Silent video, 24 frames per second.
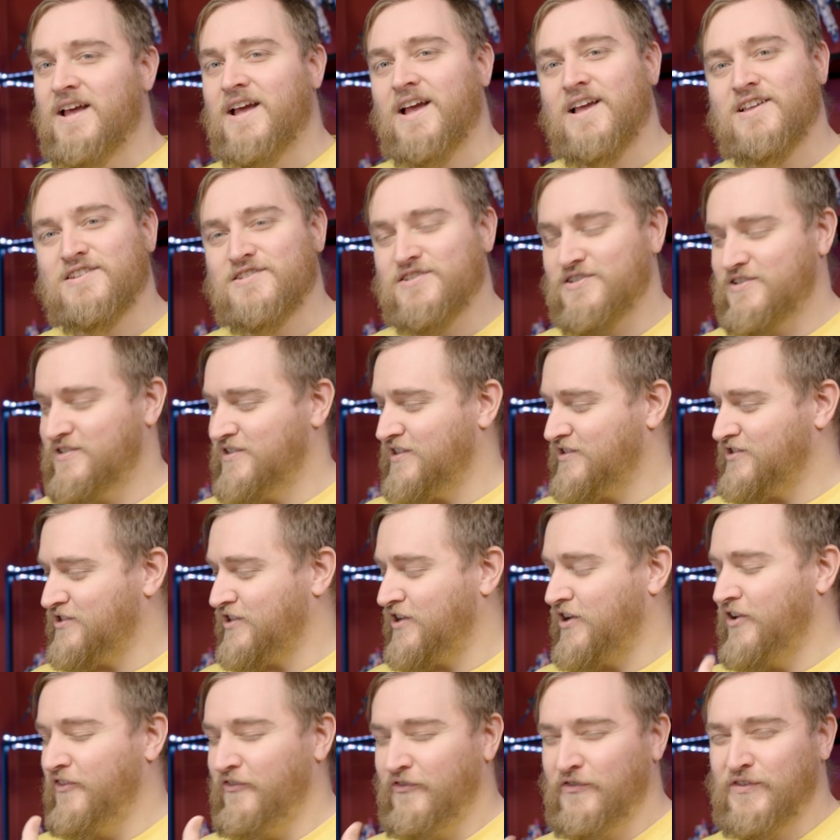it's just such a
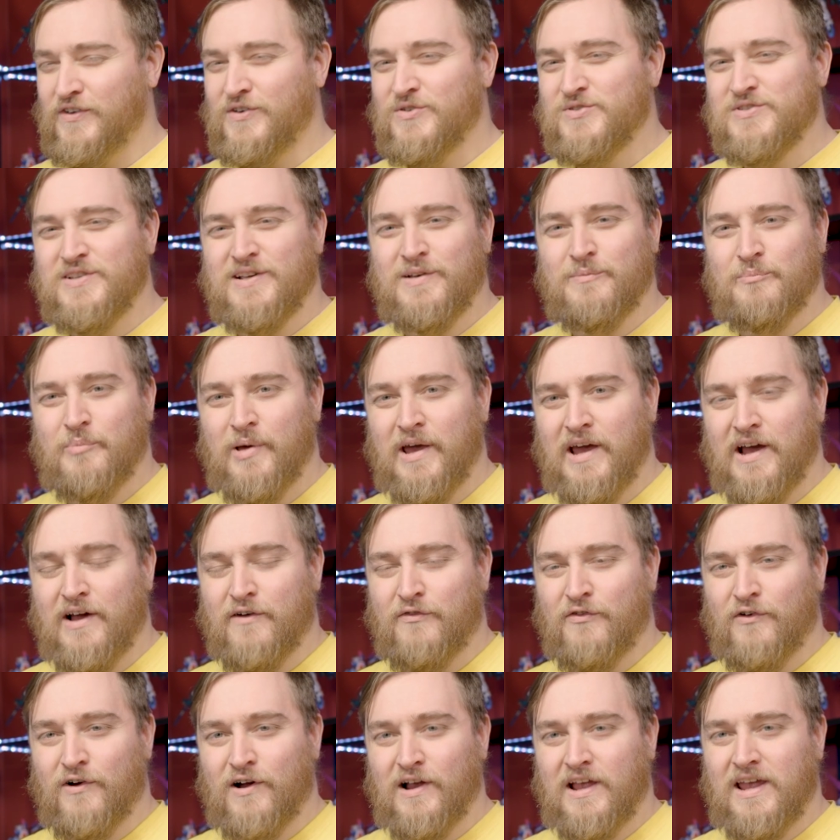confusing pick
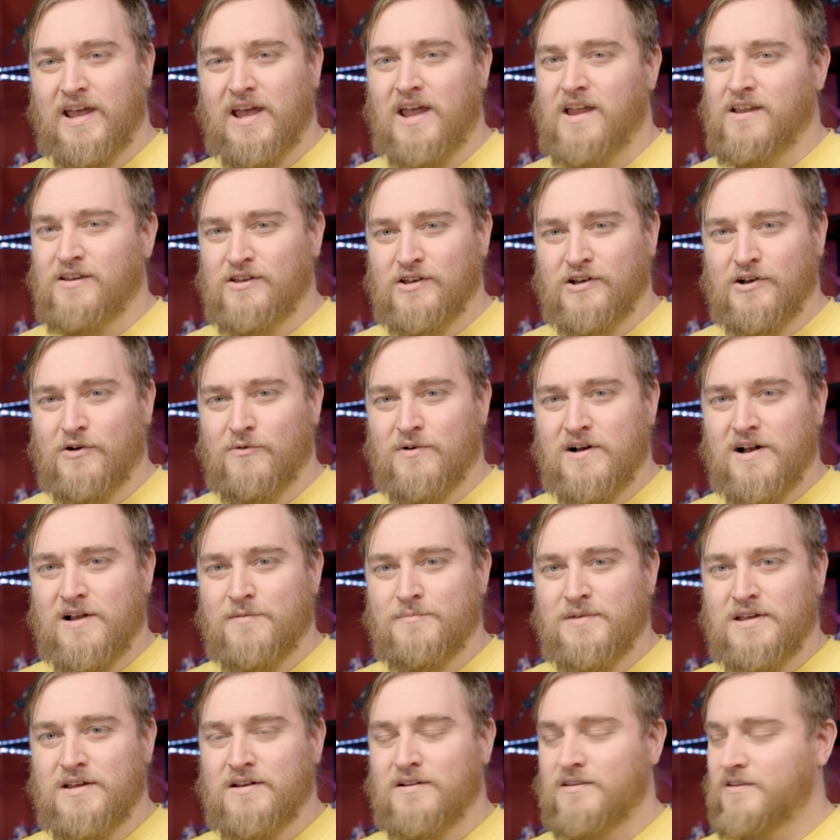for a kit. You know what I
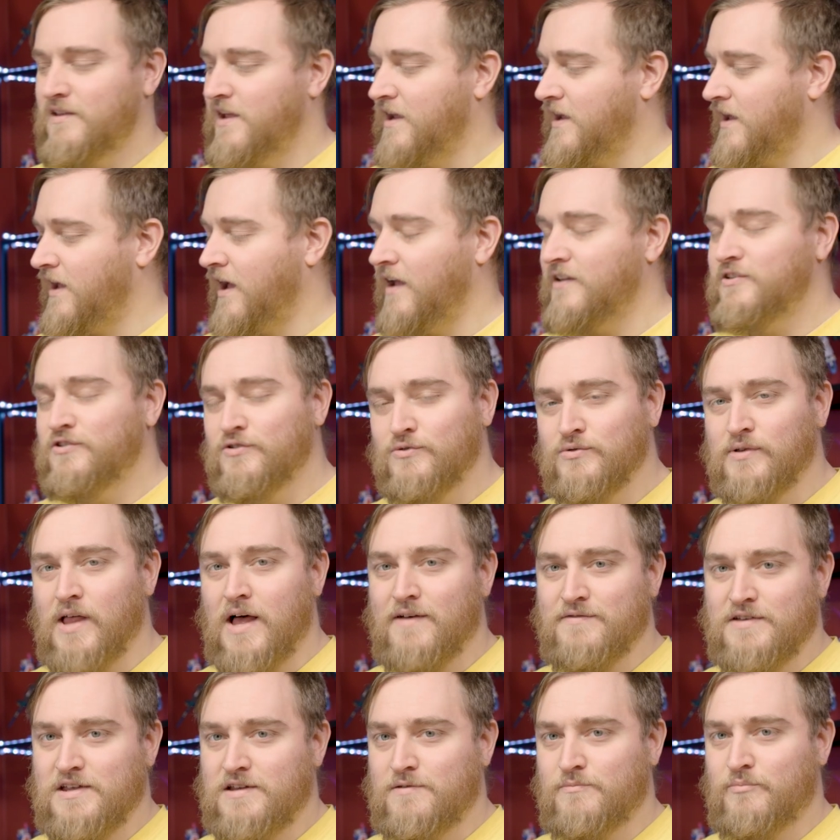mean? Like, I do
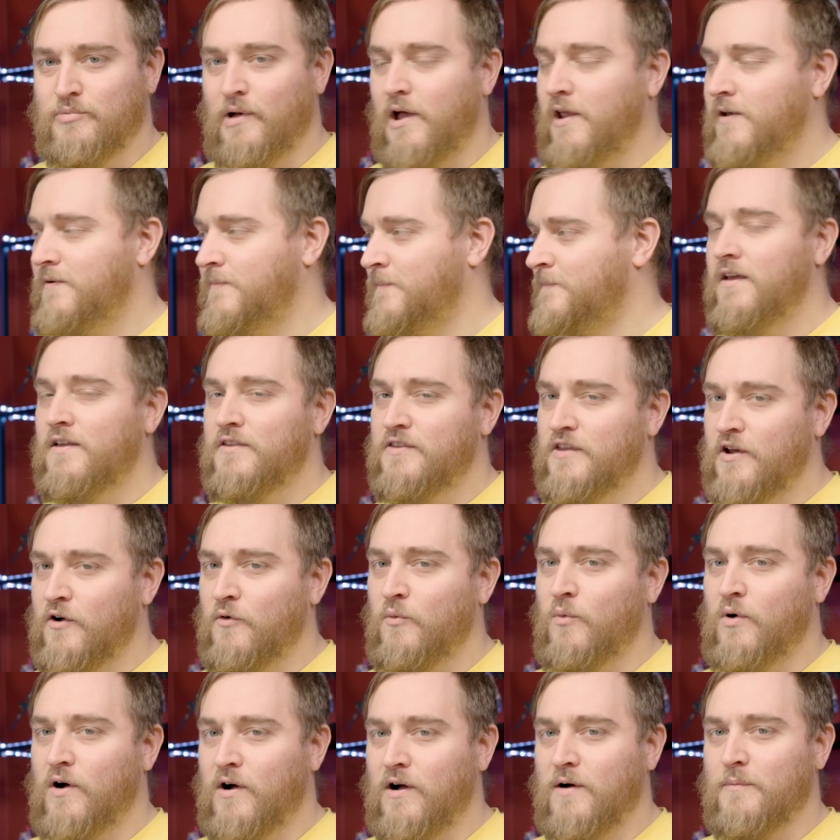love it, but there
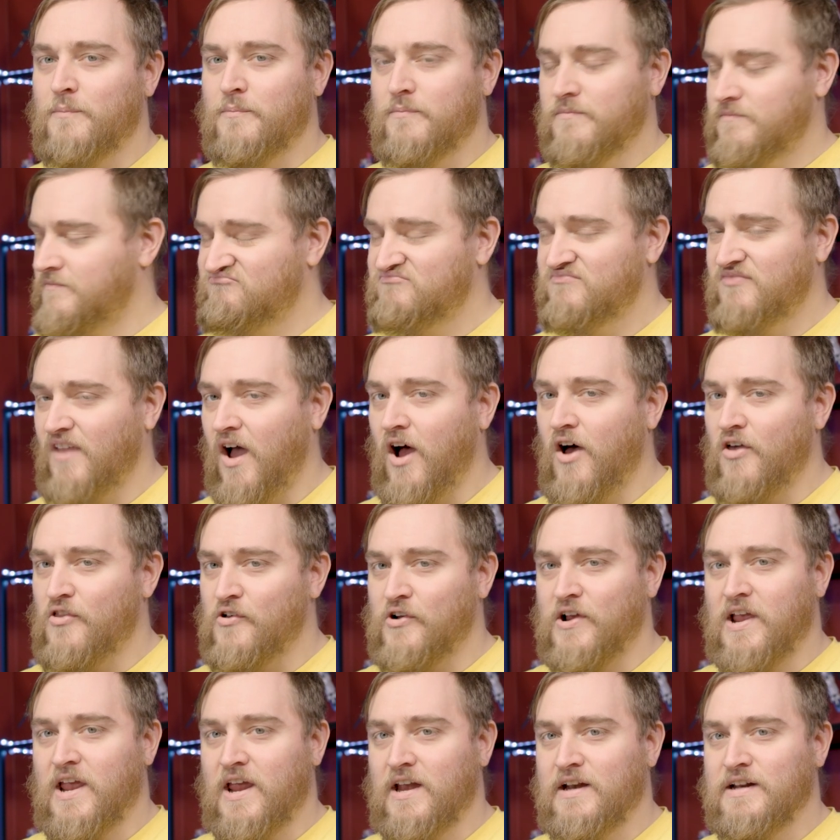were
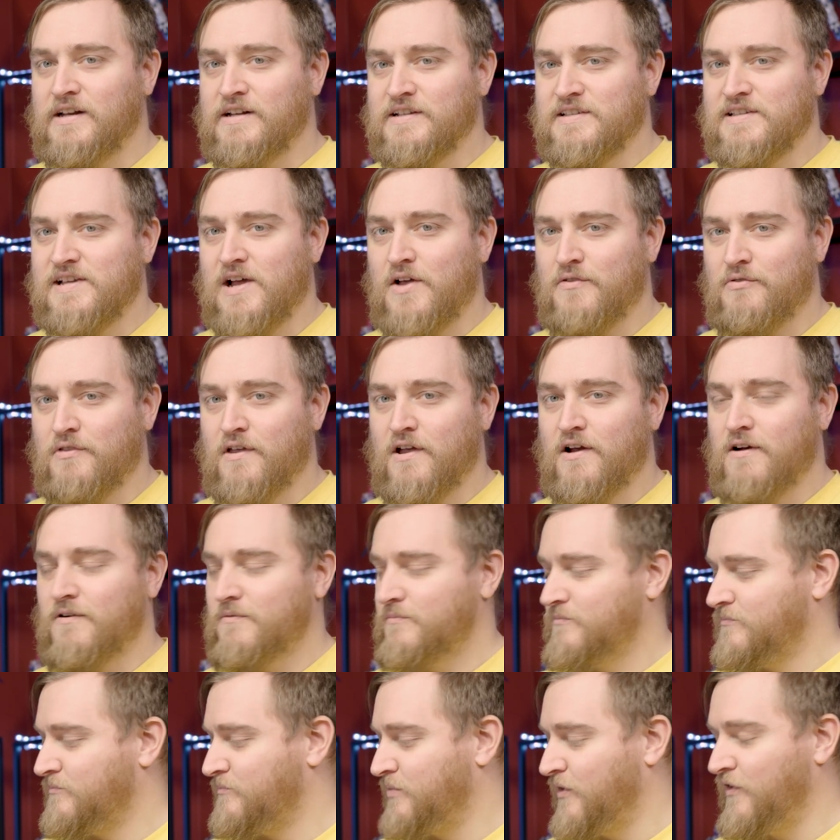other candidates out there
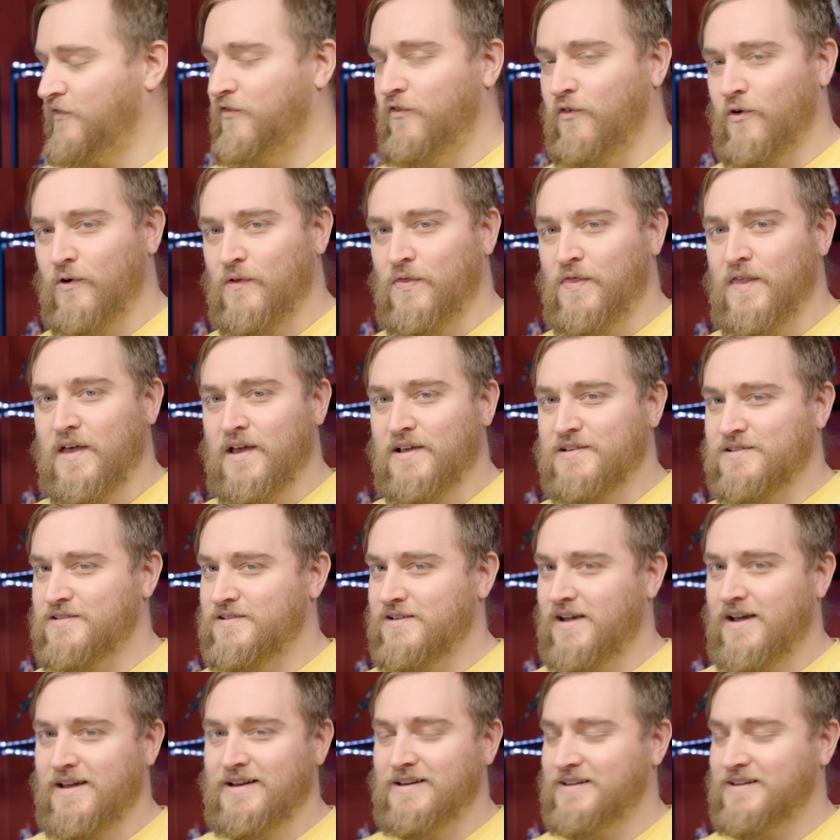before this.